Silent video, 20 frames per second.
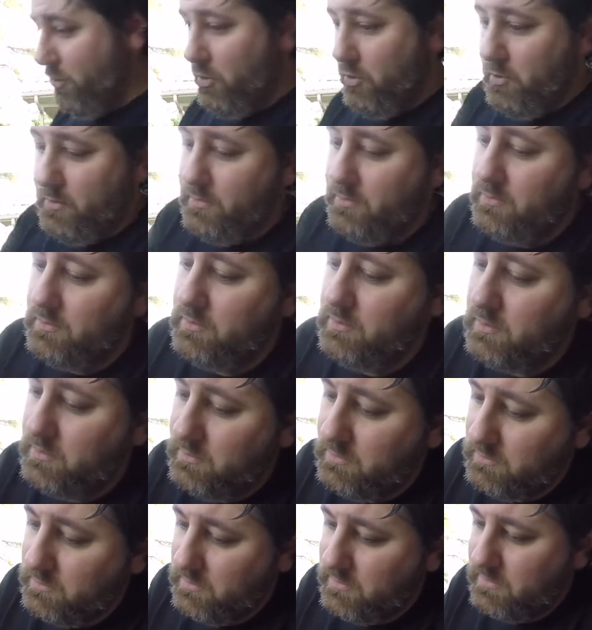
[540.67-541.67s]
oil,
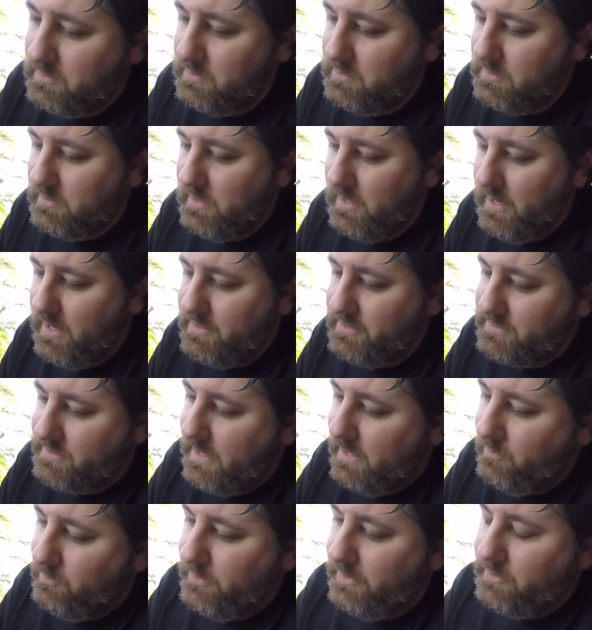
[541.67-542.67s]
I just
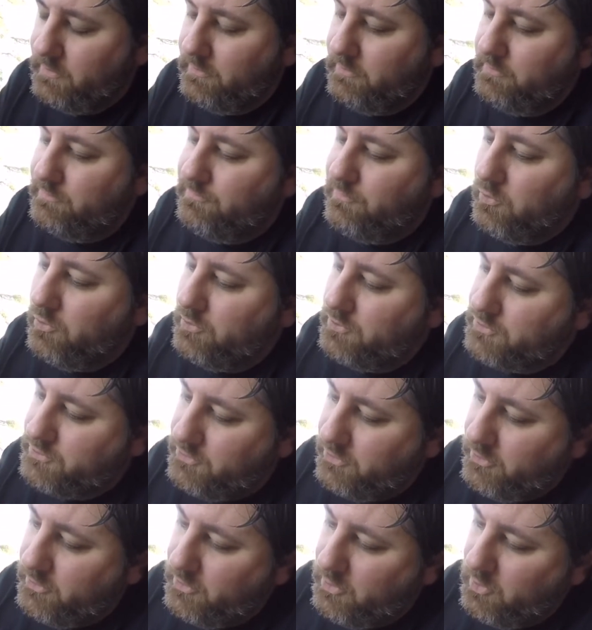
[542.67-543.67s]
got regular
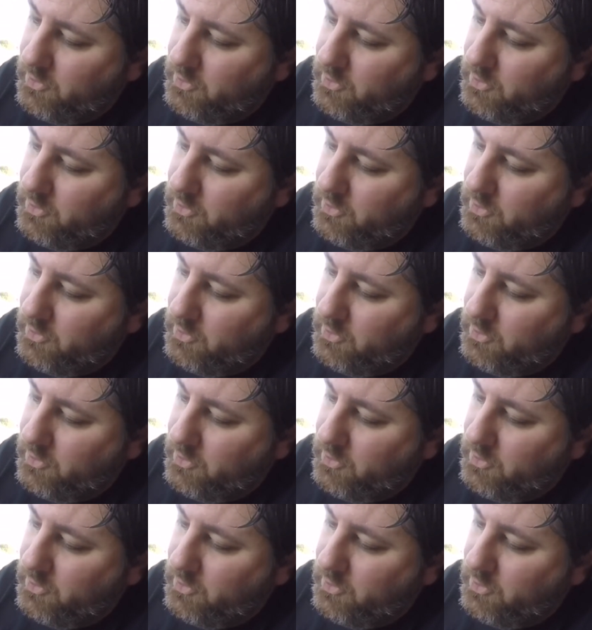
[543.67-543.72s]
4-stroke